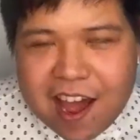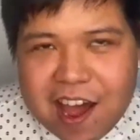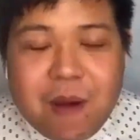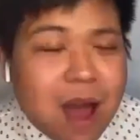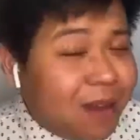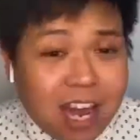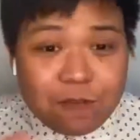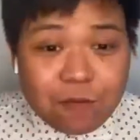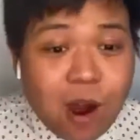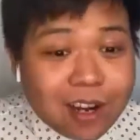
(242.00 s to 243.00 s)
I mean,
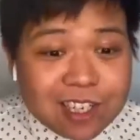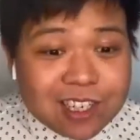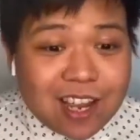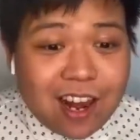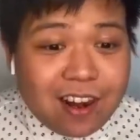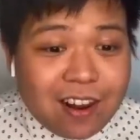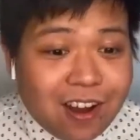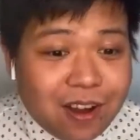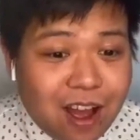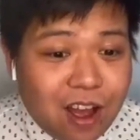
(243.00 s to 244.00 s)
I've watched a
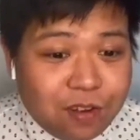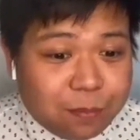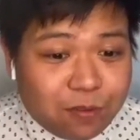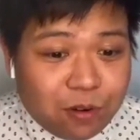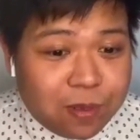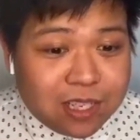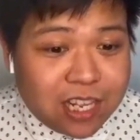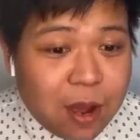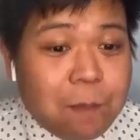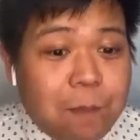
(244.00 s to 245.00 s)
lot of your performances
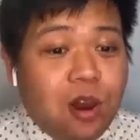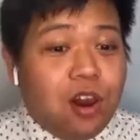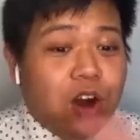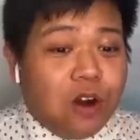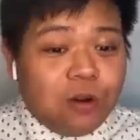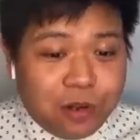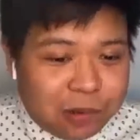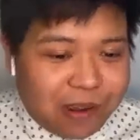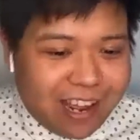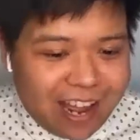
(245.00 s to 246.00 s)
and I'm blown
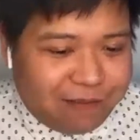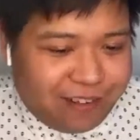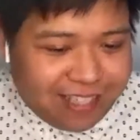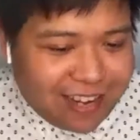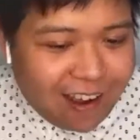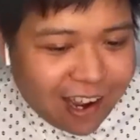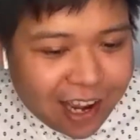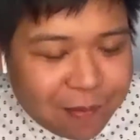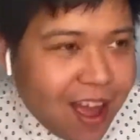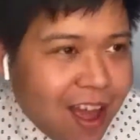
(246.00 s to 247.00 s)
away every
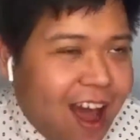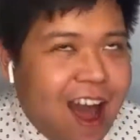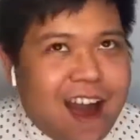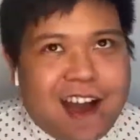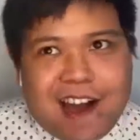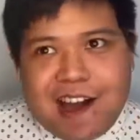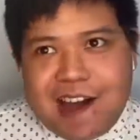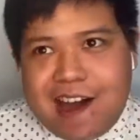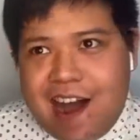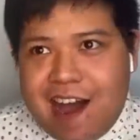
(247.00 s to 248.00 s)
time.
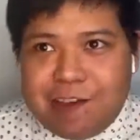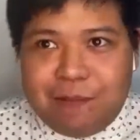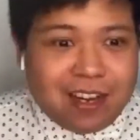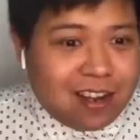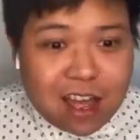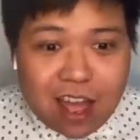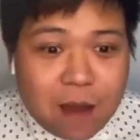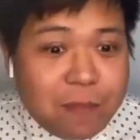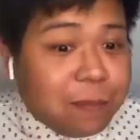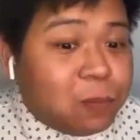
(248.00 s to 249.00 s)
I mean,
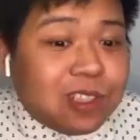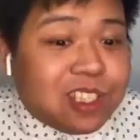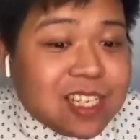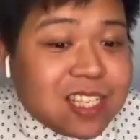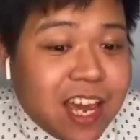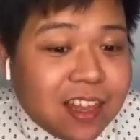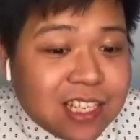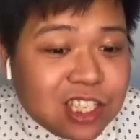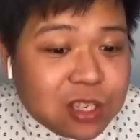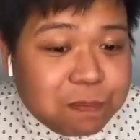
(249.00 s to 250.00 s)
people will just say
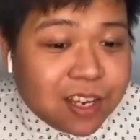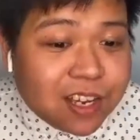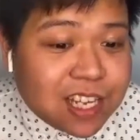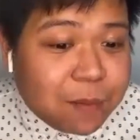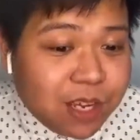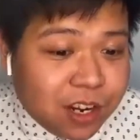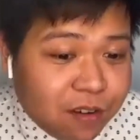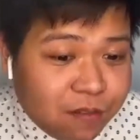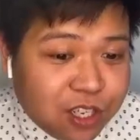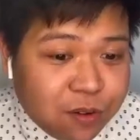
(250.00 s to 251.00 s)
this just because I'm a
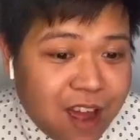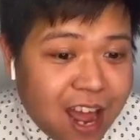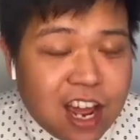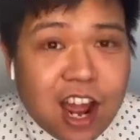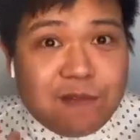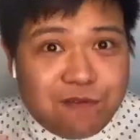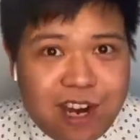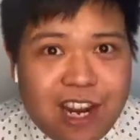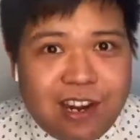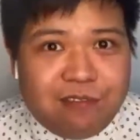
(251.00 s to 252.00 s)
Eurovision fan. I
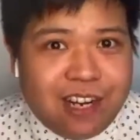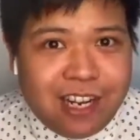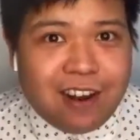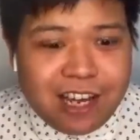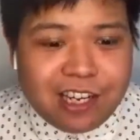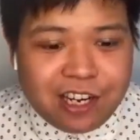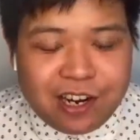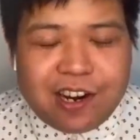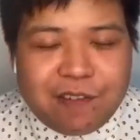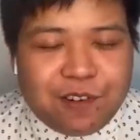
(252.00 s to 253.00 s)
really, really like
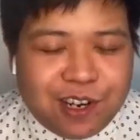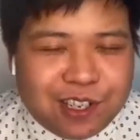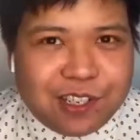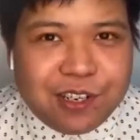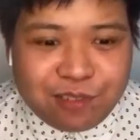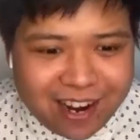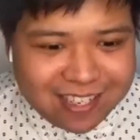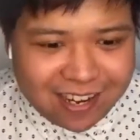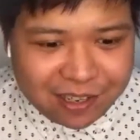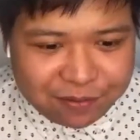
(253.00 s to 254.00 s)
your version of
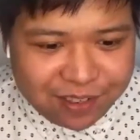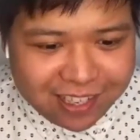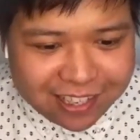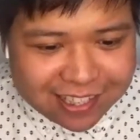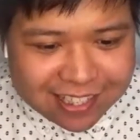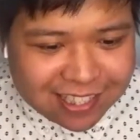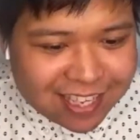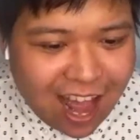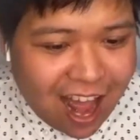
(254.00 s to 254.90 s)
Rise Like a Phoenix.